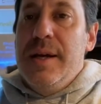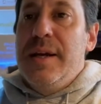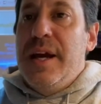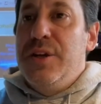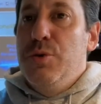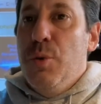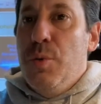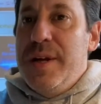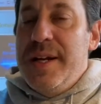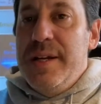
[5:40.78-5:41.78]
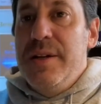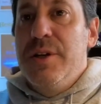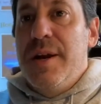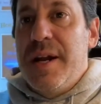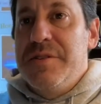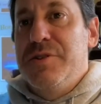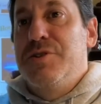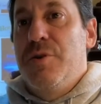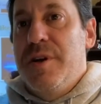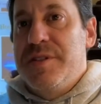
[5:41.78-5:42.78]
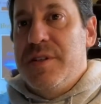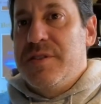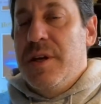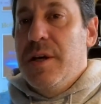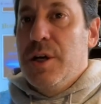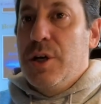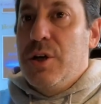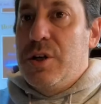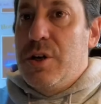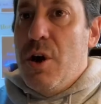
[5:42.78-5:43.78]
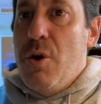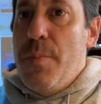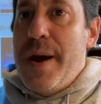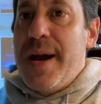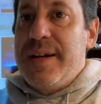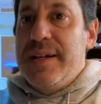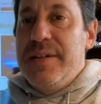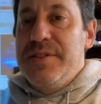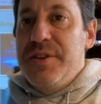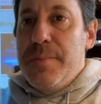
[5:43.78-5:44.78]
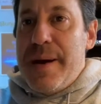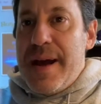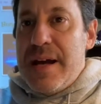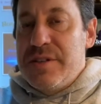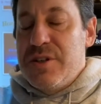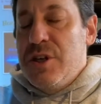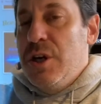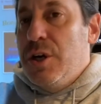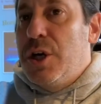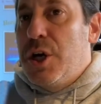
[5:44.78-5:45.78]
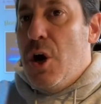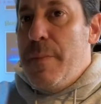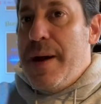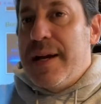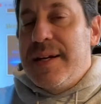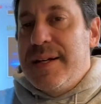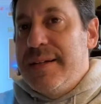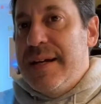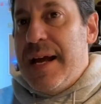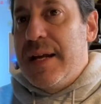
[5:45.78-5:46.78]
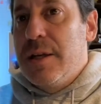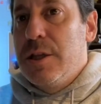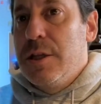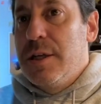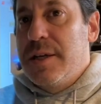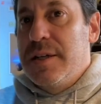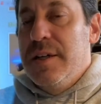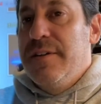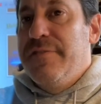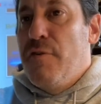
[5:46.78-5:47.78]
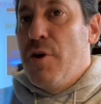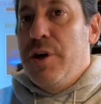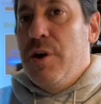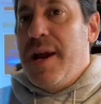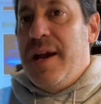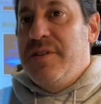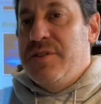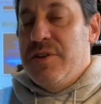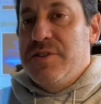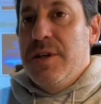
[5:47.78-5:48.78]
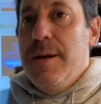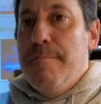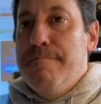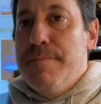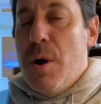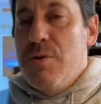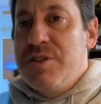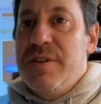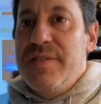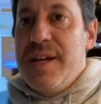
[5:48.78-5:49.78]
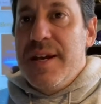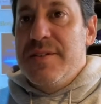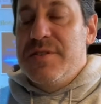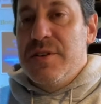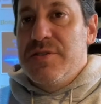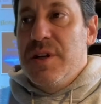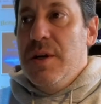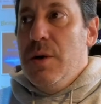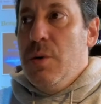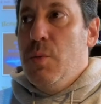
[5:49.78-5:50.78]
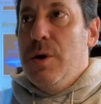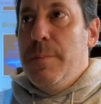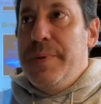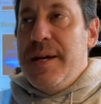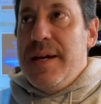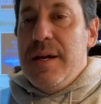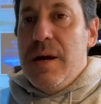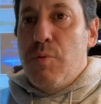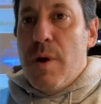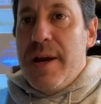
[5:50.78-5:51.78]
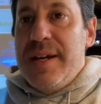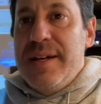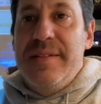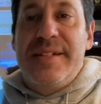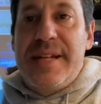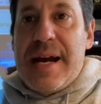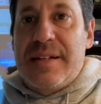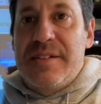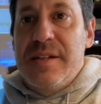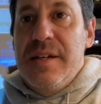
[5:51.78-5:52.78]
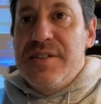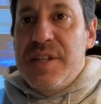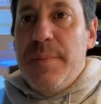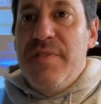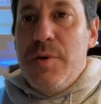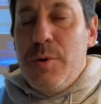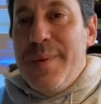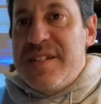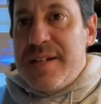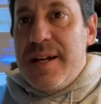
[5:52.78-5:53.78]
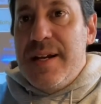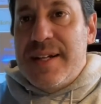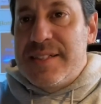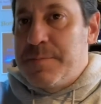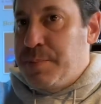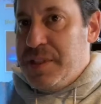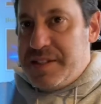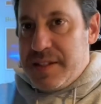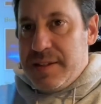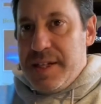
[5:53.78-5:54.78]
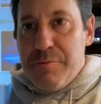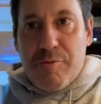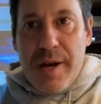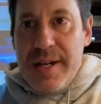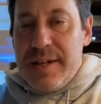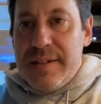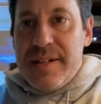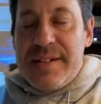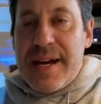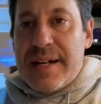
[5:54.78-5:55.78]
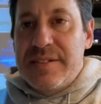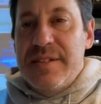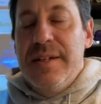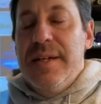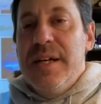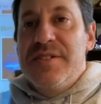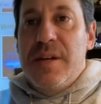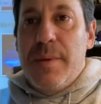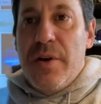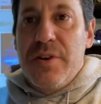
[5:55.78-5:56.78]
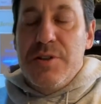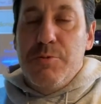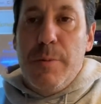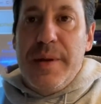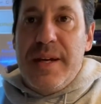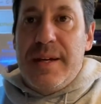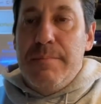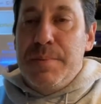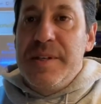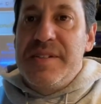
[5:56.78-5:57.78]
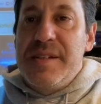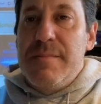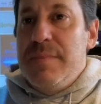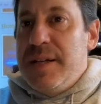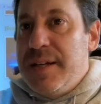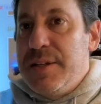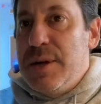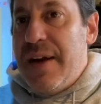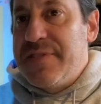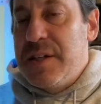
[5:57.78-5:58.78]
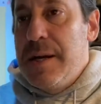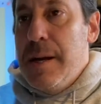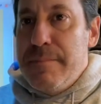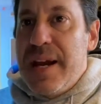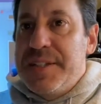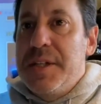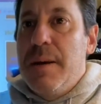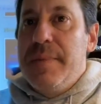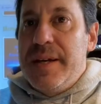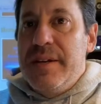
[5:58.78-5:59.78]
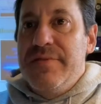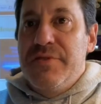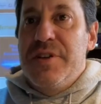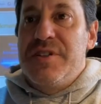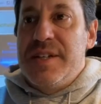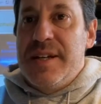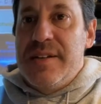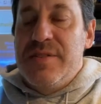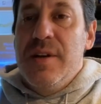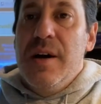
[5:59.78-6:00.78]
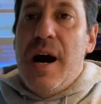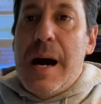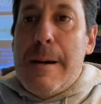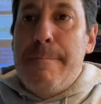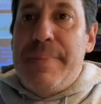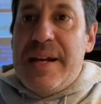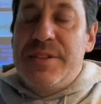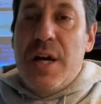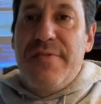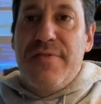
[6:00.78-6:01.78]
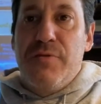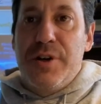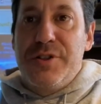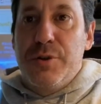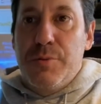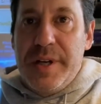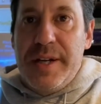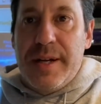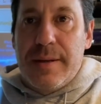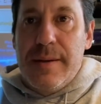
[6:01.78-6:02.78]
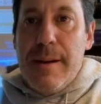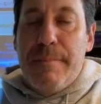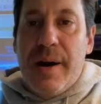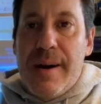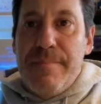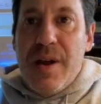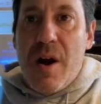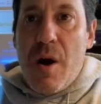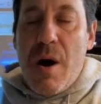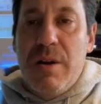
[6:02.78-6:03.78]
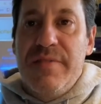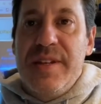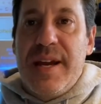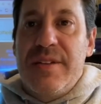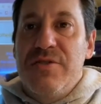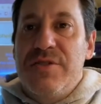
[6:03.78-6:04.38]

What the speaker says: and you read your answer choices, go back into the passage. Go back in and look for your answers. Most of the answers will be right in the text. Some of it will be stated explicitly right in the text. Some others will be implicit, meaning you have to make some inferences based off of what you're reading. But all of the answers,